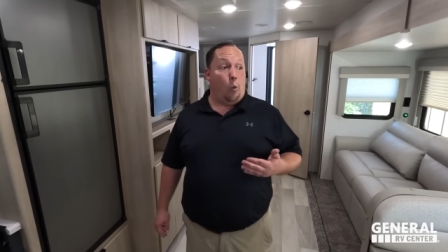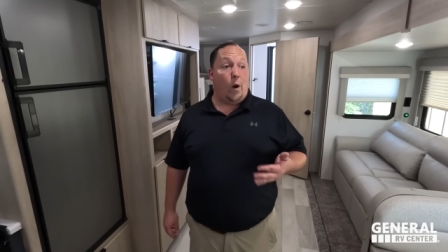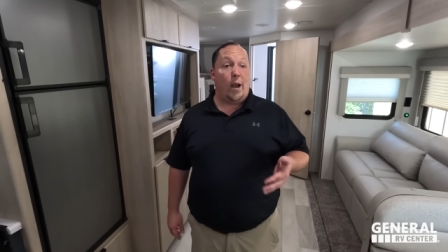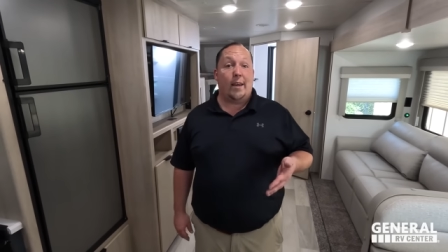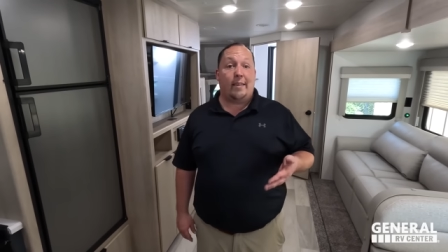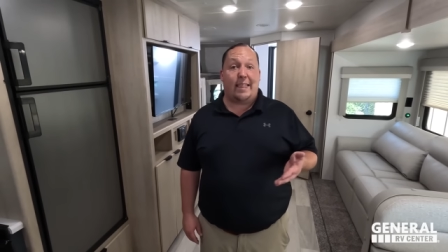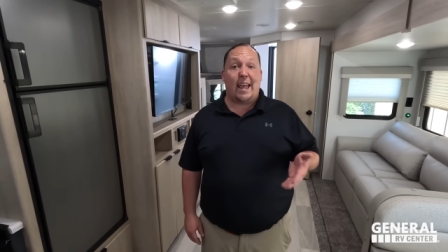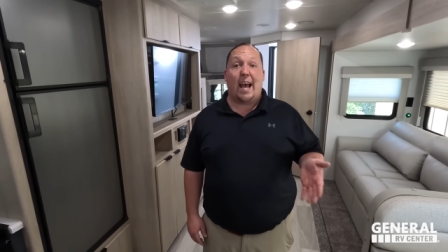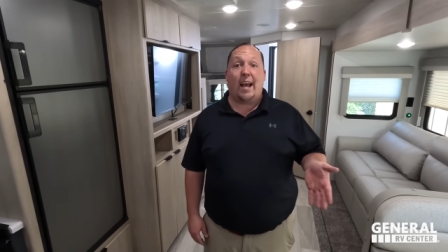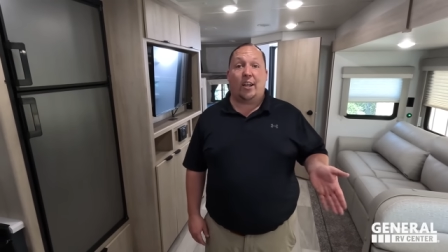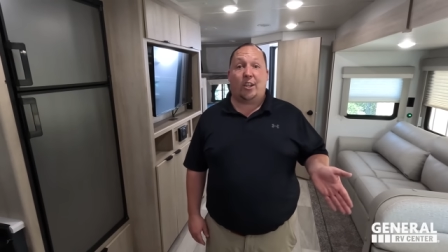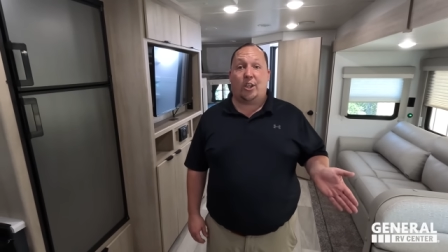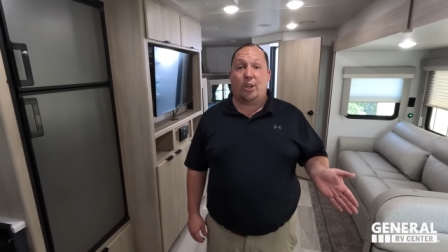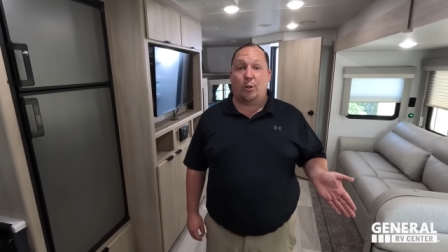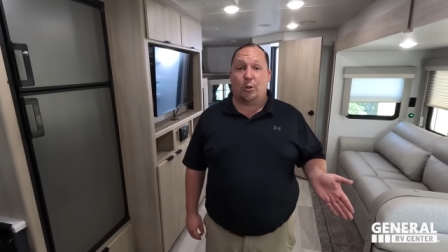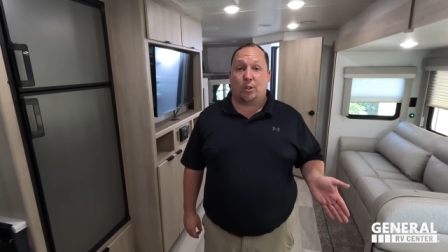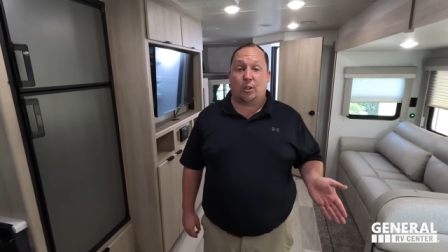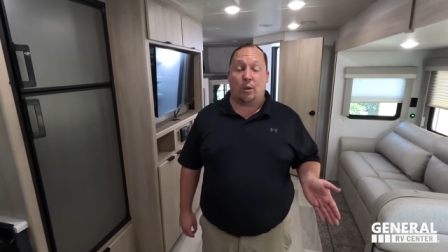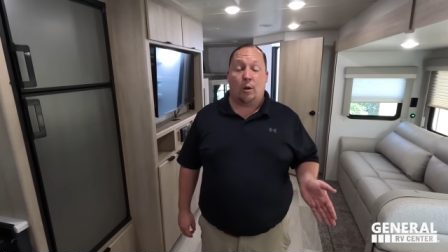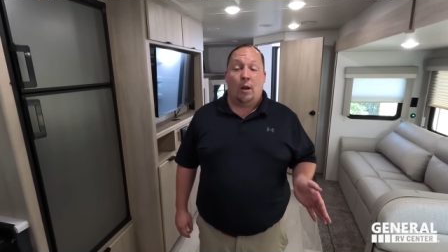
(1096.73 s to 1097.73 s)
With that
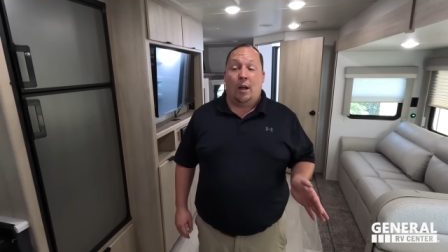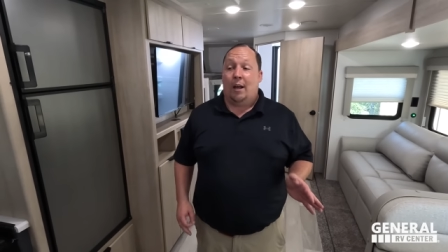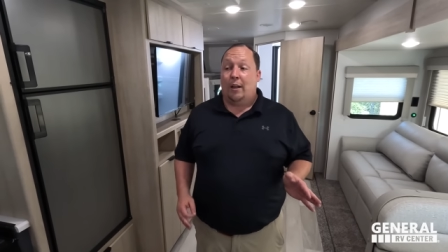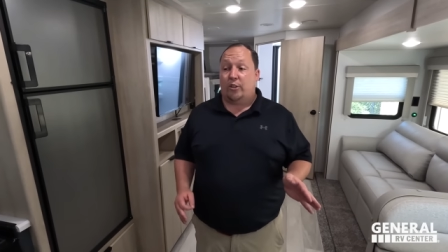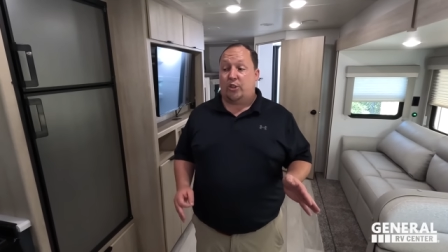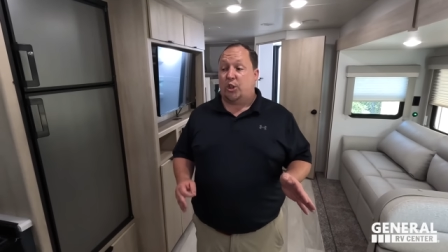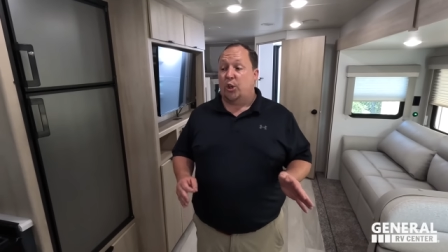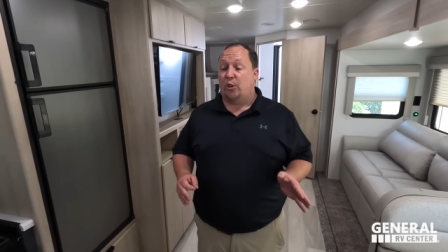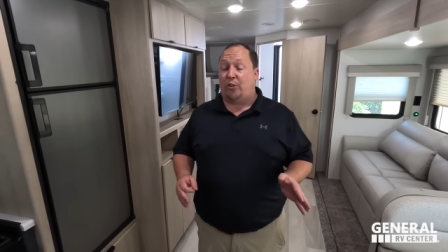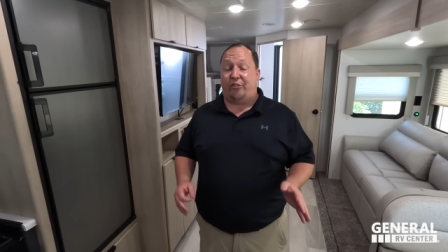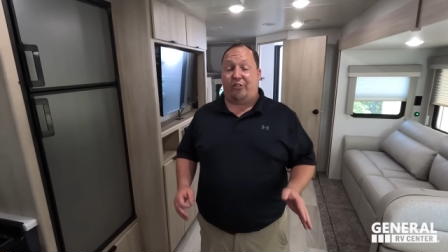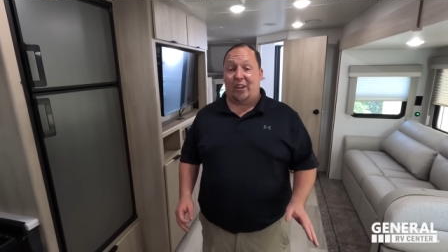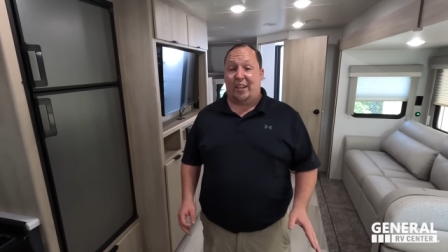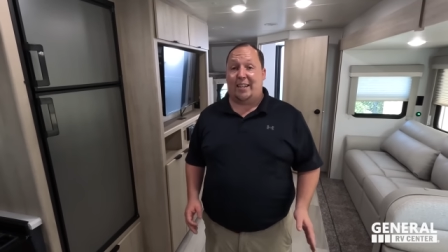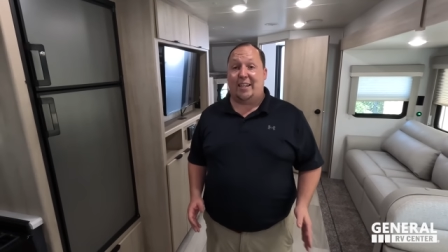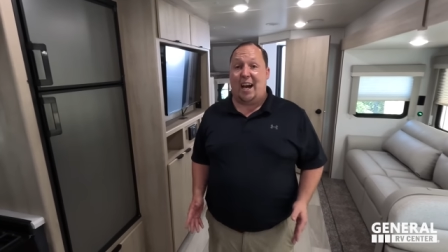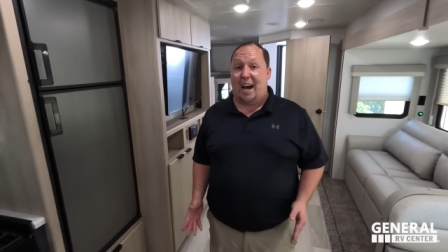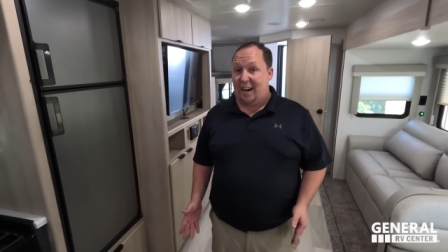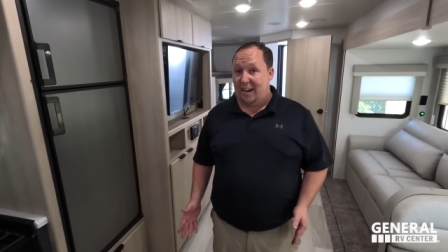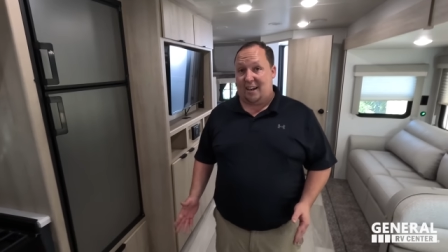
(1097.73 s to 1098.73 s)
huge,
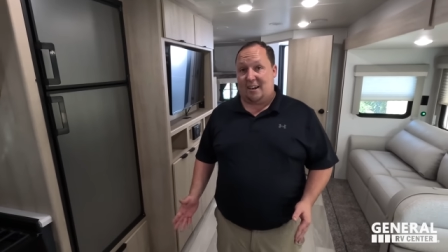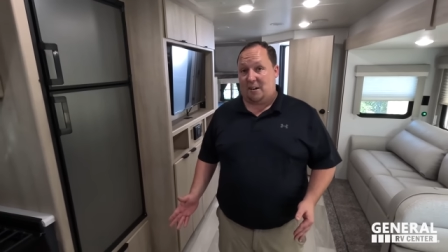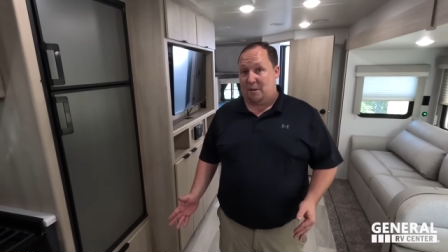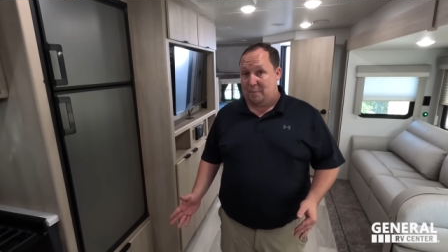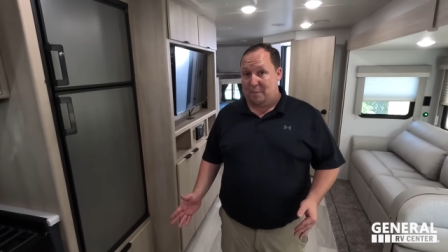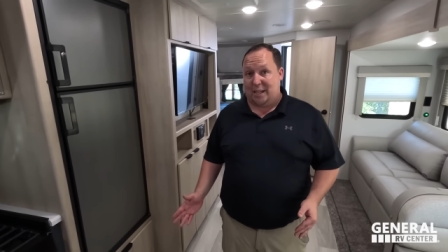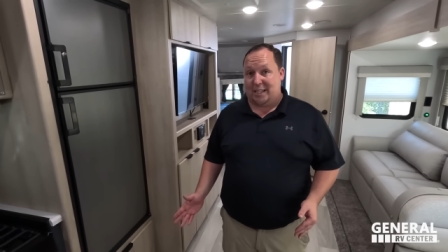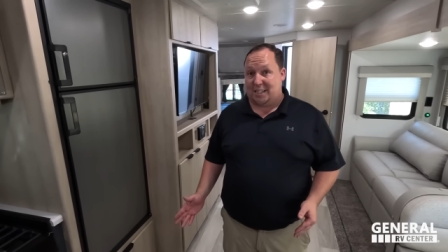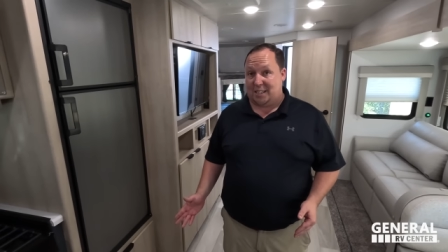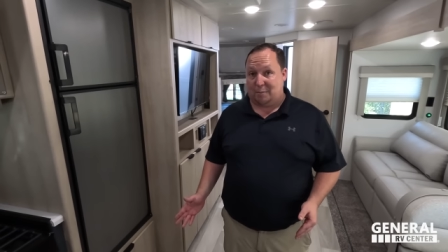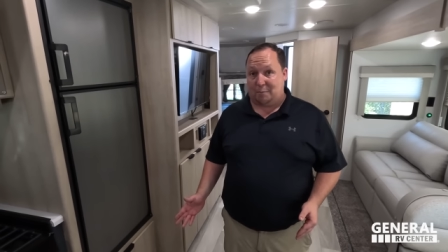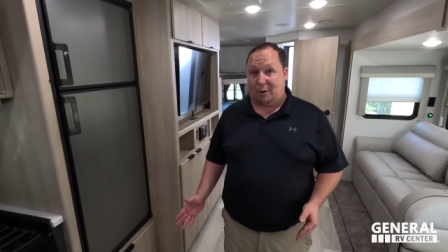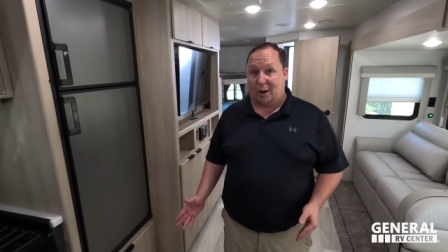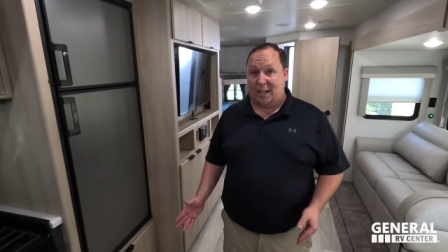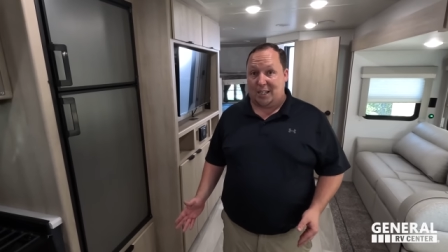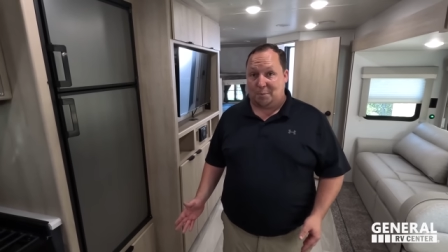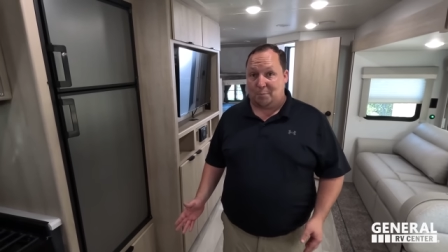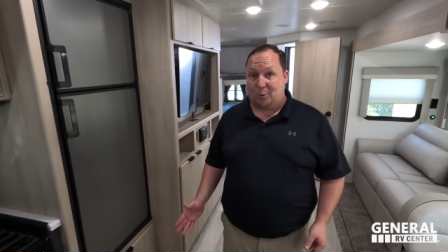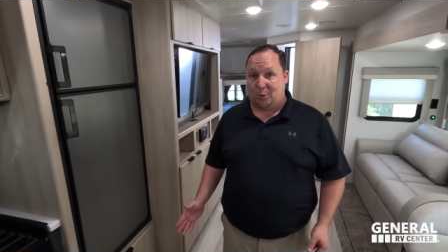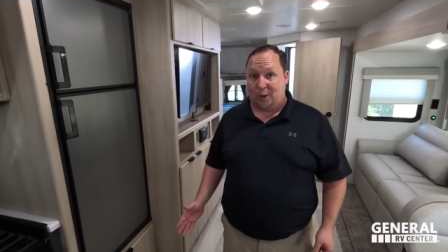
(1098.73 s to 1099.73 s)
truthfully, not at an amazing
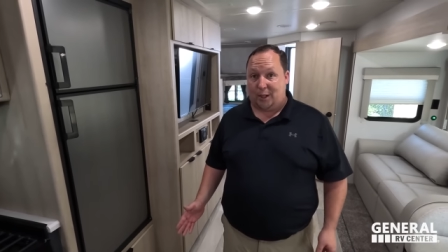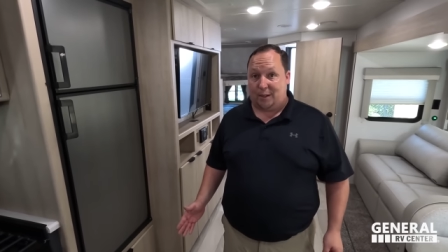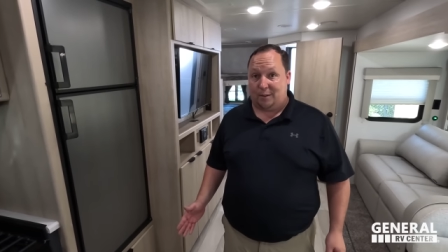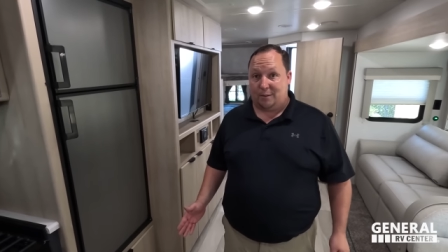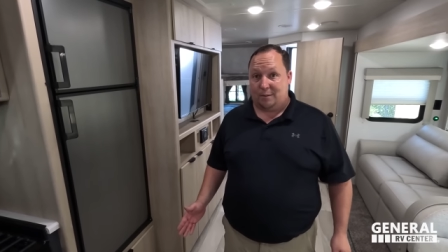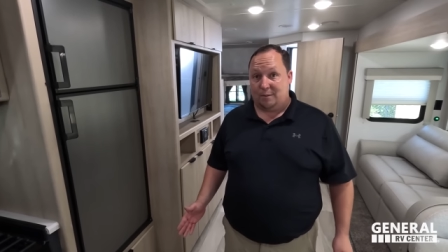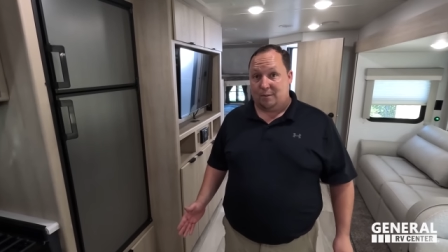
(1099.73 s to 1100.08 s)
price point.